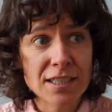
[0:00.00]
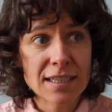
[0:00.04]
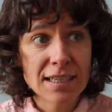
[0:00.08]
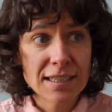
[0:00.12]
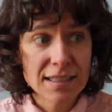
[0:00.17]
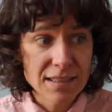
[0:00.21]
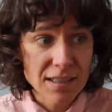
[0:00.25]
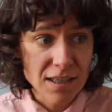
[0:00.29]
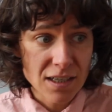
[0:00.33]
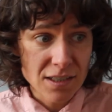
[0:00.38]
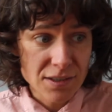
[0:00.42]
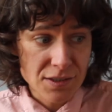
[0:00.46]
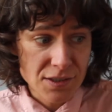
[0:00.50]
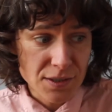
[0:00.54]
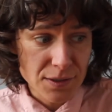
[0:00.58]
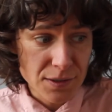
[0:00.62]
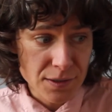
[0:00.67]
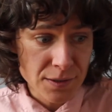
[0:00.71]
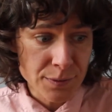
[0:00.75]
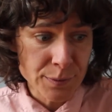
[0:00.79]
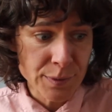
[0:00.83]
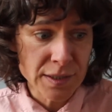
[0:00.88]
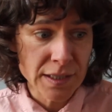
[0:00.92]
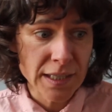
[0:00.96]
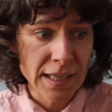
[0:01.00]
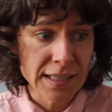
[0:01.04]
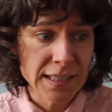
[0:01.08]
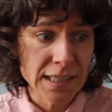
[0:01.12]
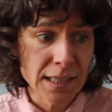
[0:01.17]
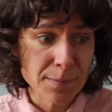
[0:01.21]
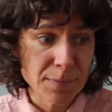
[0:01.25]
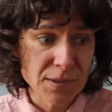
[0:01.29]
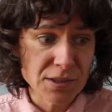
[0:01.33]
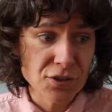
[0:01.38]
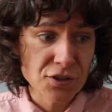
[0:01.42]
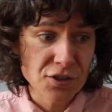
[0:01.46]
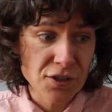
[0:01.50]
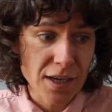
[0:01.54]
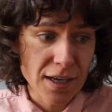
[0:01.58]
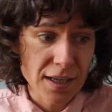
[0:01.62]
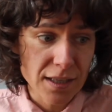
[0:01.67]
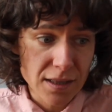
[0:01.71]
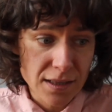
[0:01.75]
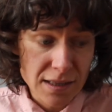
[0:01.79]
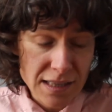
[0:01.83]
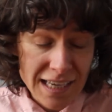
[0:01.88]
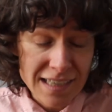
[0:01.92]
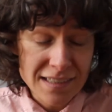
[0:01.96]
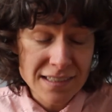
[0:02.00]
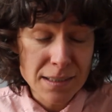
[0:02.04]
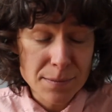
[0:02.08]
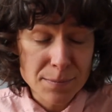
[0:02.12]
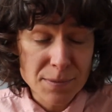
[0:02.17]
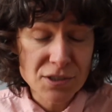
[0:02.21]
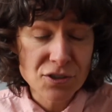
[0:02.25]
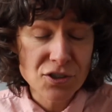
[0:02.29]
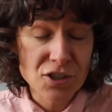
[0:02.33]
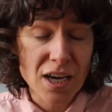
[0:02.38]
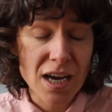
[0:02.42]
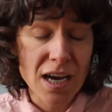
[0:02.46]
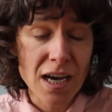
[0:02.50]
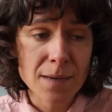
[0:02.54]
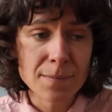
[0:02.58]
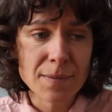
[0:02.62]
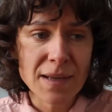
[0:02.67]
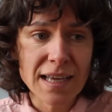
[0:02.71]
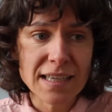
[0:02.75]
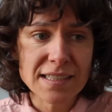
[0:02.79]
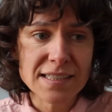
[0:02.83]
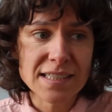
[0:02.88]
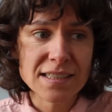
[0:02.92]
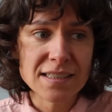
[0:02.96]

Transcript: I had also lined up a job as a